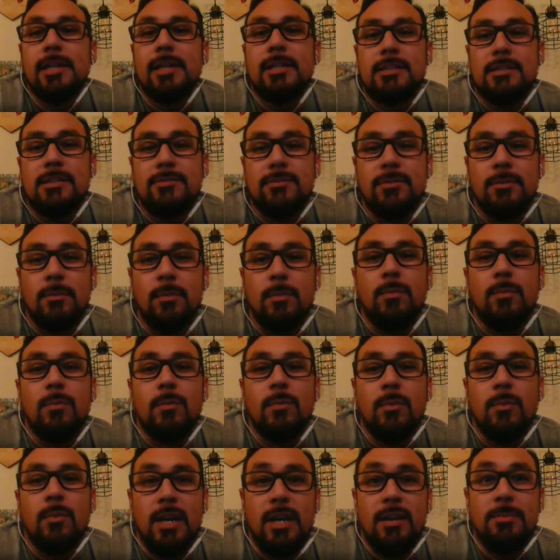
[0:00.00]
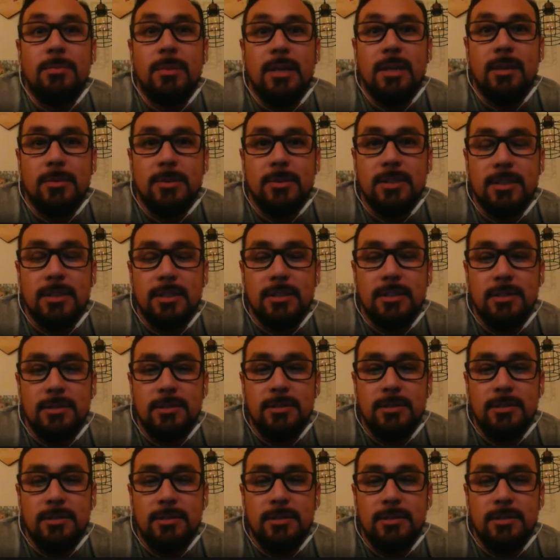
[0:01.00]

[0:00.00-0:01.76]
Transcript: from what I've been able to do.